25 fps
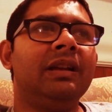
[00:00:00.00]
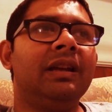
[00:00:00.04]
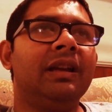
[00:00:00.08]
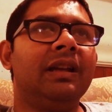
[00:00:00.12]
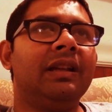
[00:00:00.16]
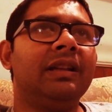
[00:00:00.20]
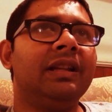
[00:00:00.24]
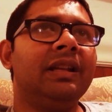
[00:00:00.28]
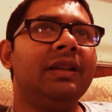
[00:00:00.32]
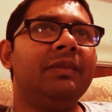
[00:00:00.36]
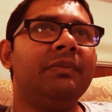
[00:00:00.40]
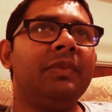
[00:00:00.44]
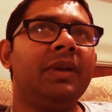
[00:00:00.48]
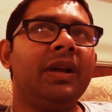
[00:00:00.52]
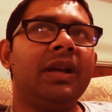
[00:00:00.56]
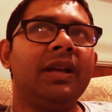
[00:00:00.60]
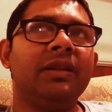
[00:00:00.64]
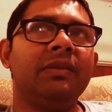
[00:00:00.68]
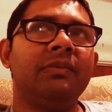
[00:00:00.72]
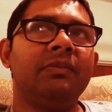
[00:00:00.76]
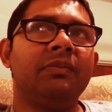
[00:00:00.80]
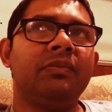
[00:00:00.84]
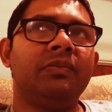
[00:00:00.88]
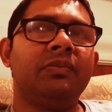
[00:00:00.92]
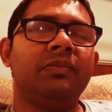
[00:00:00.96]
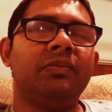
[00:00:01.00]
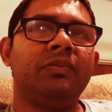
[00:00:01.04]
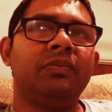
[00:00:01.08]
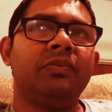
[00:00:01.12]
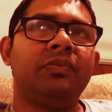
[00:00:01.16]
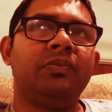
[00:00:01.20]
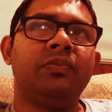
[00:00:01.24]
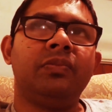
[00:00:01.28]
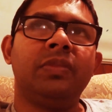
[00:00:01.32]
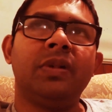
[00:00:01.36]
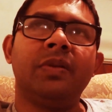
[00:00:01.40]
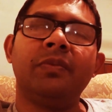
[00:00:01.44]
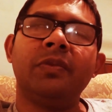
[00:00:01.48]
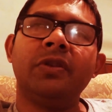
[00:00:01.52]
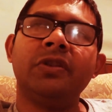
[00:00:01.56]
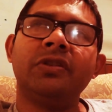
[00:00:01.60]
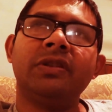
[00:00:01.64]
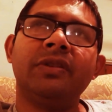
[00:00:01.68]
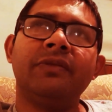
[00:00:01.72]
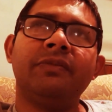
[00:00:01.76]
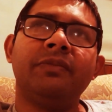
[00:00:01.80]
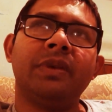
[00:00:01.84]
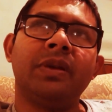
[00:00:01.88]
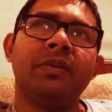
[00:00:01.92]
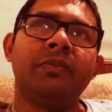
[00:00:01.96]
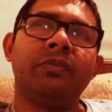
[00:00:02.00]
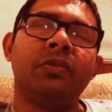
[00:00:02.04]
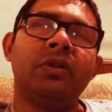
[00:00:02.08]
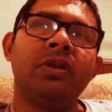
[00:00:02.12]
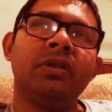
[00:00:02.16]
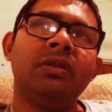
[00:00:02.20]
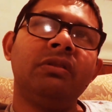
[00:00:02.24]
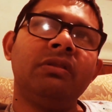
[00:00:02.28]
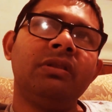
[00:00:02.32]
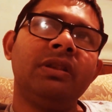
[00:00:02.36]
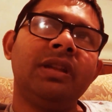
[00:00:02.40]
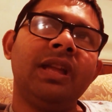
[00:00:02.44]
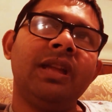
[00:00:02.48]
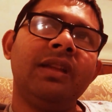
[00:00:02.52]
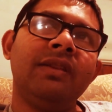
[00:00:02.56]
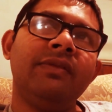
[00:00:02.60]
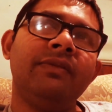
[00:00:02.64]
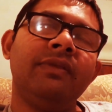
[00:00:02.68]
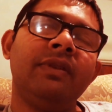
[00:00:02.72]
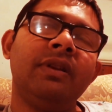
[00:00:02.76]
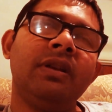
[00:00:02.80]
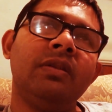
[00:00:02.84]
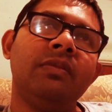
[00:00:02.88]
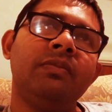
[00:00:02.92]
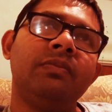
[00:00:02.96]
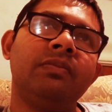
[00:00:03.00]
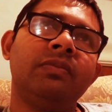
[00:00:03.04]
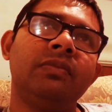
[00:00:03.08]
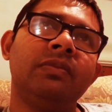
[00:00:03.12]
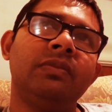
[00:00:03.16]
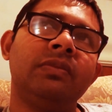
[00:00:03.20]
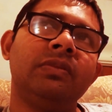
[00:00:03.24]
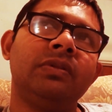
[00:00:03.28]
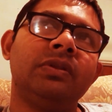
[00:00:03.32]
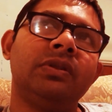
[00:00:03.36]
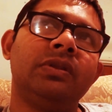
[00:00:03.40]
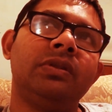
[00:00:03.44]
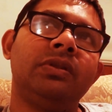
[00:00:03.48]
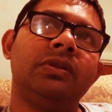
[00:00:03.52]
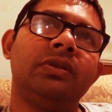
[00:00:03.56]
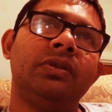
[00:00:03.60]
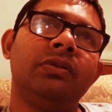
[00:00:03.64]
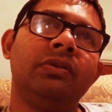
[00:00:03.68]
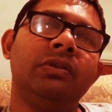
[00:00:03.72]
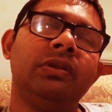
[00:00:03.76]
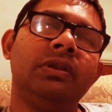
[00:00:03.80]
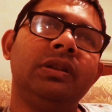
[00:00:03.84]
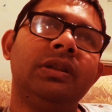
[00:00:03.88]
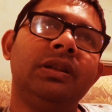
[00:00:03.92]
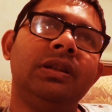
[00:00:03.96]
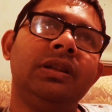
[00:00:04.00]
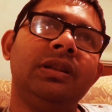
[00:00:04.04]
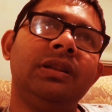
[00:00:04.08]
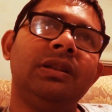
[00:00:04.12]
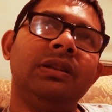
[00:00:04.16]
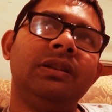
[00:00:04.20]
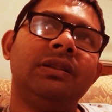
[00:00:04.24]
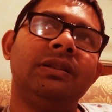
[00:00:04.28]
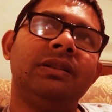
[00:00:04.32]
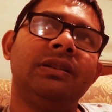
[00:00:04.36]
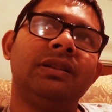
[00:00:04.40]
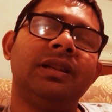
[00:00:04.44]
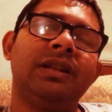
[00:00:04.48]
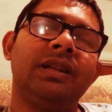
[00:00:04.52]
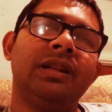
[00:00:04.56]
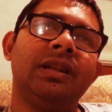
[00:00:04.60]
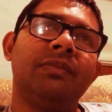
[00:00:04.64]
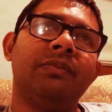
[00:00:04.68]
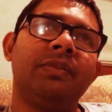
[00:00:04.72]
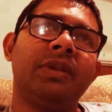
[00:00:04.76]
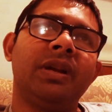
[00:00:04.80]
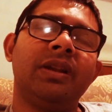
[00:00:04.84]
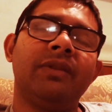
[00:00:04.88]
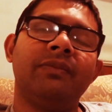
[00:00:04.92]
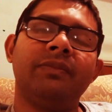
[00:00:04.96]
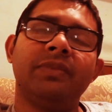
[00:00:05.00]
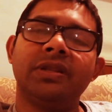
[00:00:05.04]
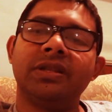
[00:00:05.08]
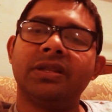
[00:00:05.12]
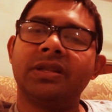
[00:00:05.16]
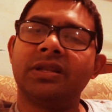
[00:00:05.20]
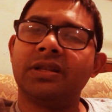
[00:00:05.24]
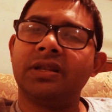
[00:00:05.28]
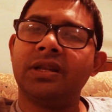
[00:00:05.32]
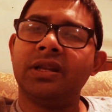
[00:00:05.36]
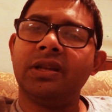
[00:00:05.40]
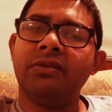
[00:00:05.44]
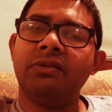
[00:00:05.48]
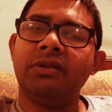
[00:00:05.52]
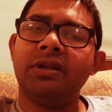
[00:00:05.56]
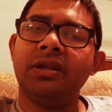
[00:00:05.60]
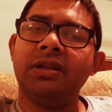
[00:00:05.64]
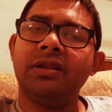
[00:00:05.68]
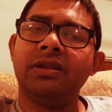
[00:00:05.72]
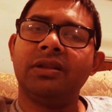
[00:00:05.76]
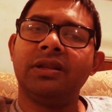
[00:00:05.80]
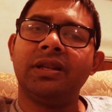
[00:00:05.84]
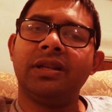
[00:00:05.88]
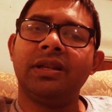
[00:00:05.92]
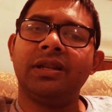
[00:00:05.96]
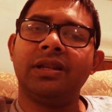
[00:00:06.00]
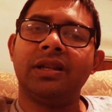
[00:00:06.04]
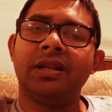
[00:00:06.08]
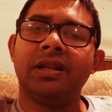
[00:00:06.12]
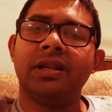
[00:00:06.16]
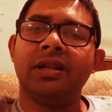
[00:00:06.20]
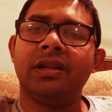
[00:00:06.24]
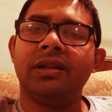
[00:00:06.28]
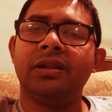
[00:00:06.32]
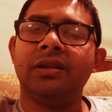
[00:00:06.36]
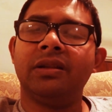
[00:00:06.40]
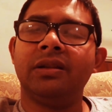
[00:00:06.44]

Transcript: And then I'm not sure if my brother gave up doing it, thinking it might have been scary, thinking that